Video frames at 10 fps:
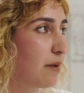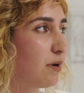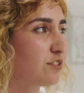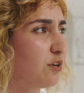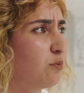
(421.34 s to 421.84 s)
And I'm
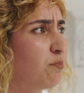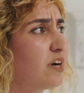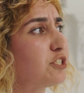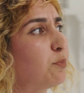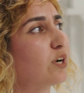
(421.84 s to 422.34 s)
also
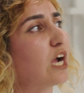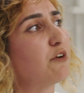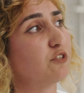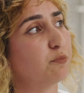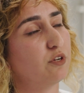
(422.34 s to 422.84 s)
much more
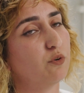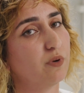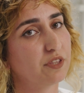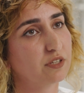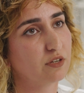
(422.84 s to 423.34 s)
comfortable
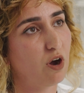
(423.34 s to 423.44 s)
with